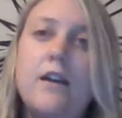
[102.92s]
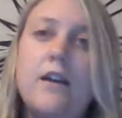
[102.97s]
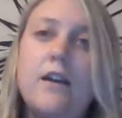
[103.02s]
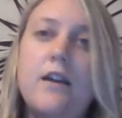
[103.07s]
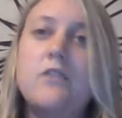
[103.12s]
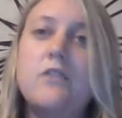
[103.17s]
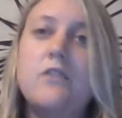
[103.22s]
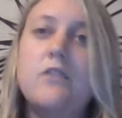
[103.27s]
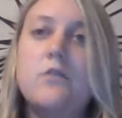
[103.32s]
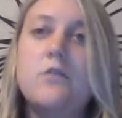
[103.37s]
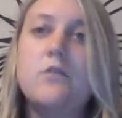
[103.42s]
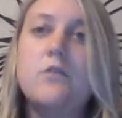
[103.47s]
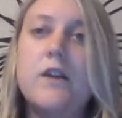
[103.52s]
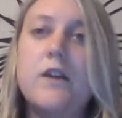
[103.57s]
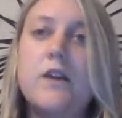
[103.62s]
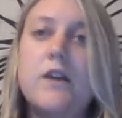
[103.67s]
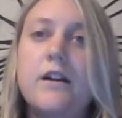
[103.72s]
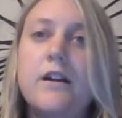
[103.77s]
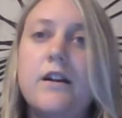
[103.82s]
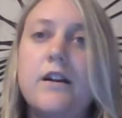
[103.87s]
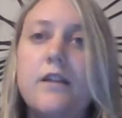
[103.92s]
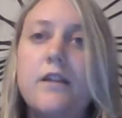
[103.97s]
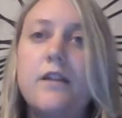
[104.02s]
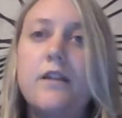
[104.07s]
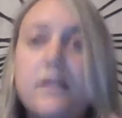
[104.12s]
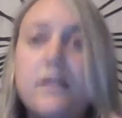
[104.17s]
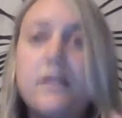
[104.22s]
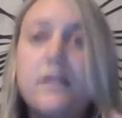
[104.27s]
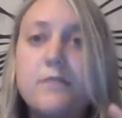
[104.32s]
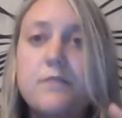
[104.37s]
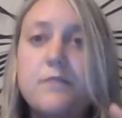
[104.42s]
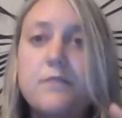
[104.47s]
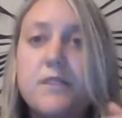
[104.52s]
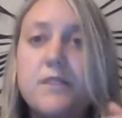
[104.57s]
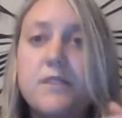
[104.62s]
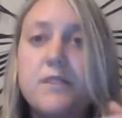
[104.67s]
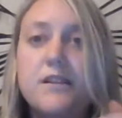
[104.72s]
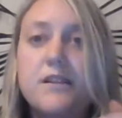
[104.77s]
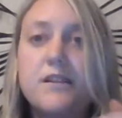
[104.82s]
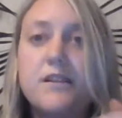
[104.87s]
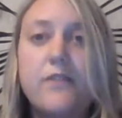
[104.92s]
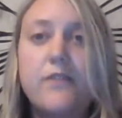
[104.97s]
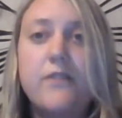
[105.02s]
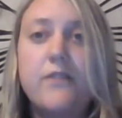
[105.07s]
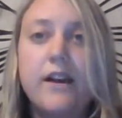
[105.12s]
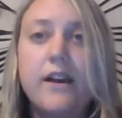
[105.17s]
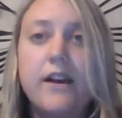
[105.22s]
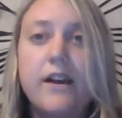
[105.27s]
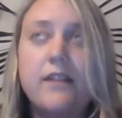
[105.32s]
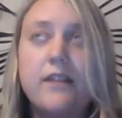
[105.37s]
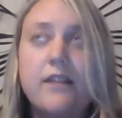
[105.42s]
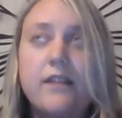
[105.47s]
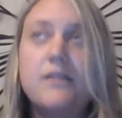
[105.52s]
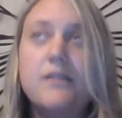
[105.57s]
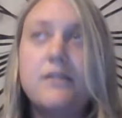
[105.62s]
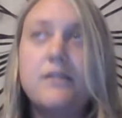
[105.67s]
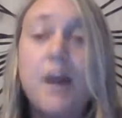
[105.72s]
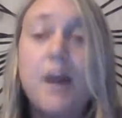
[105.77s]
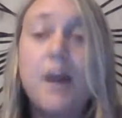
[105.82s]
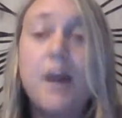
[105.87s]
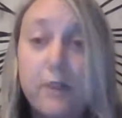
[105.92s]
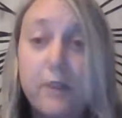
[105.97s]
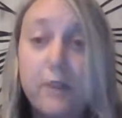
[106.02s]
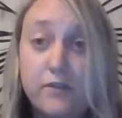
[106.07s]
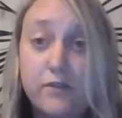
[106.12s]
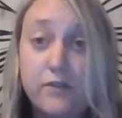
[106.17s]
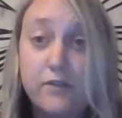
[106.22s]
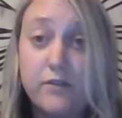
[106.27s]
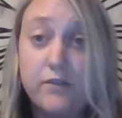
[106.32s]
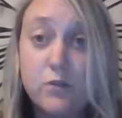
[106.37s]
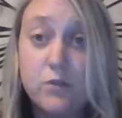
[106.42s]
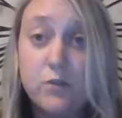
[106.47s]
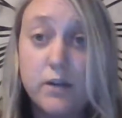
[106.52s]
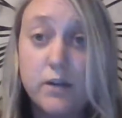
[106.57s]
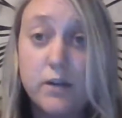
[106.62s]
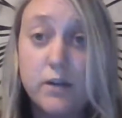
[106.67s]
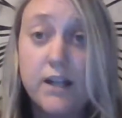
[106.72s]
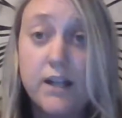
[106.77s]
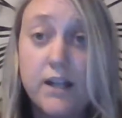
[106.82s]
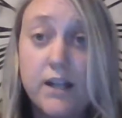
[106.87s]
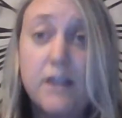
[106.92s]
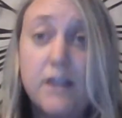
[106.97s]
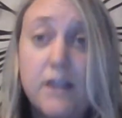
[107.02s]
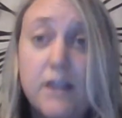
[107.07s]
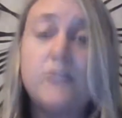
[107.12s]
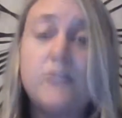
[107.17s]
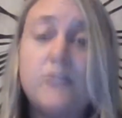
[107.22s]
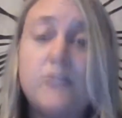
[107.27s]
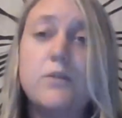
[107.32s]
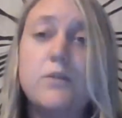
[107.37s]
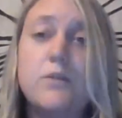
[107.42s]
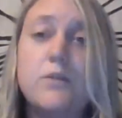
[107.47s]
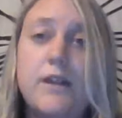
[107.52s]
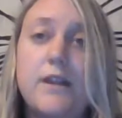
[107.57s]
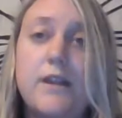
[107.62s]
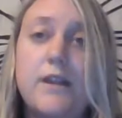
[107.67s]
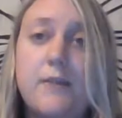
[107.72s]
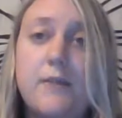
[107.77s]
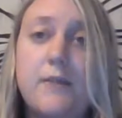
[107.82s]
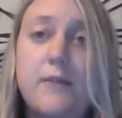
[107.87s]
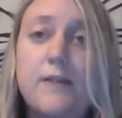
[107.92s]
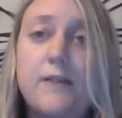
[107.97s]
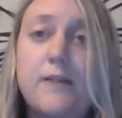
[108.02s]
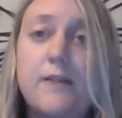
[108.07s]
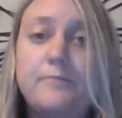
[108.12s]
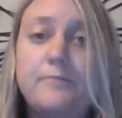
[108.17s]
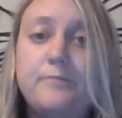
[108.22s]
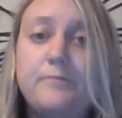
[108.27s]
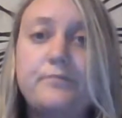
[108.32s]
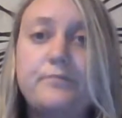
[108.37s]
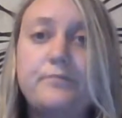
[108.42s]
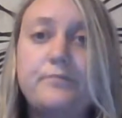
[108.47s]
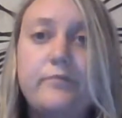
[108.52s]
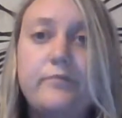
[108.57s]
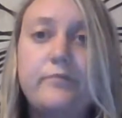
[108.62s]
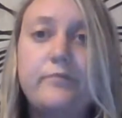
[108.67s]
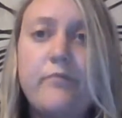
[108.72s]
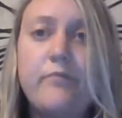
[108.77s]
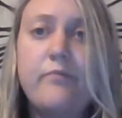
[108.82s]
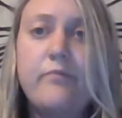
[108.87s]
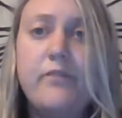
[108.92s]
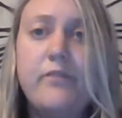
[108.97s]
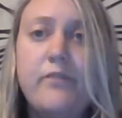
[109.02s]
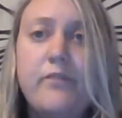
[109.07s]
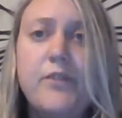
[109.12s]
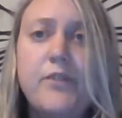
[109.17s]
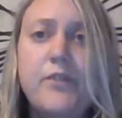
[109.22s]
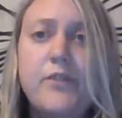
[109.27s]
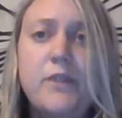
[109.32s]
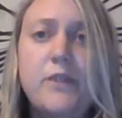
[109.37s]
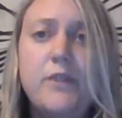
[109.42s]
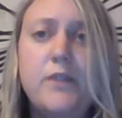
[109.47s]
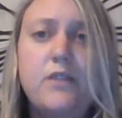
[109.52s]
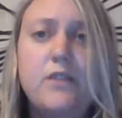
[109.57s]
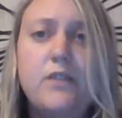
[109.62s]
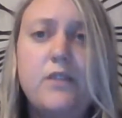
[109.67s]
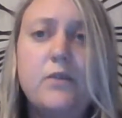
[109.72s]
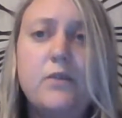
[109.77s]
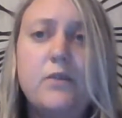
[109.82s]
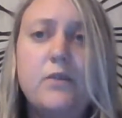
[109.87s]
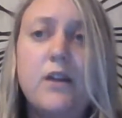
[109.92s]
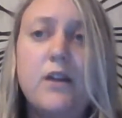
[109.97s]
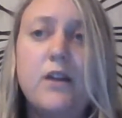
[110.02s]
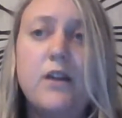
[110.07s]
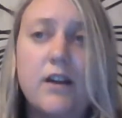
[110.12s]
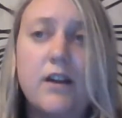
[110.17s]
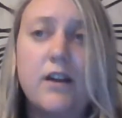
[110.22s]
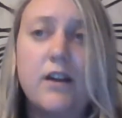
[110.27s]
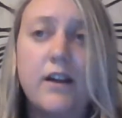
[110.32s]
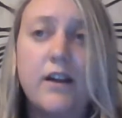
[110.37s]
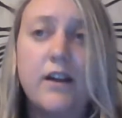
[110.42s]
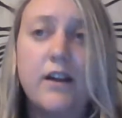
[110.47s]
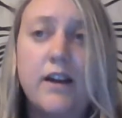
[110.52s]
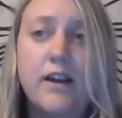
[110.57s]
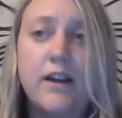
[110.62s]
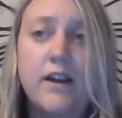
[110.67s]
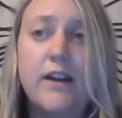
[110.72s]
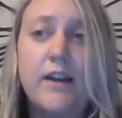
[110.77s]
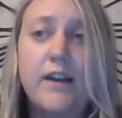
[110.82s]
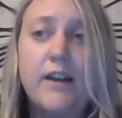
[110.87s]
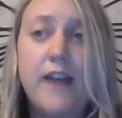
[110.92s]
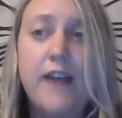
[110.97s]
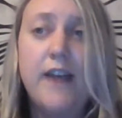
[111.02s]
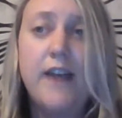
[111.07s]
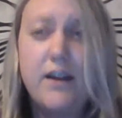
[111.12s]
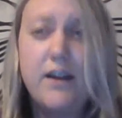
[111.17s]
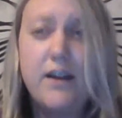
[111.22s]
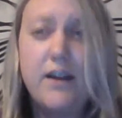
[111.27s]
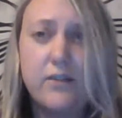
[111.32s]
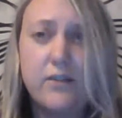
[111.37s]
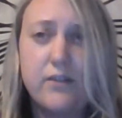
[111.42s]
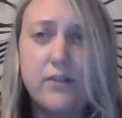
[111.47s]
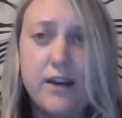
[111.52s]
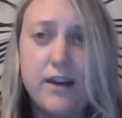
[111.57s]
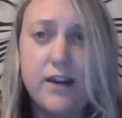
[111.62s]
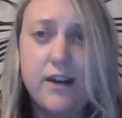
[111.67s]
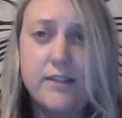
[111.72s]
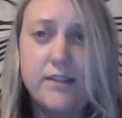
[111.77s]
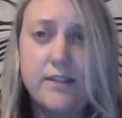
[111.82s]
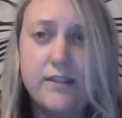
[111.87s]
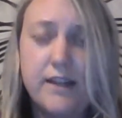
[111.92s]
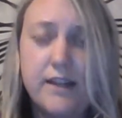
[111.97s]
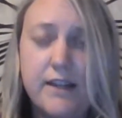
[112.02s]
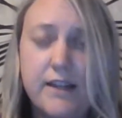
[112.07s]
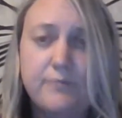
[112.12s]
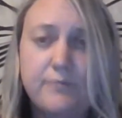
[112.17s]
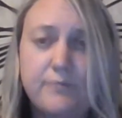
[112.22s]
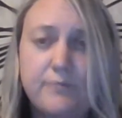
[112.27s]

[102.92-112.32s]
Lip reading: enjoy a specific type of story to read about. So when you are categorizing,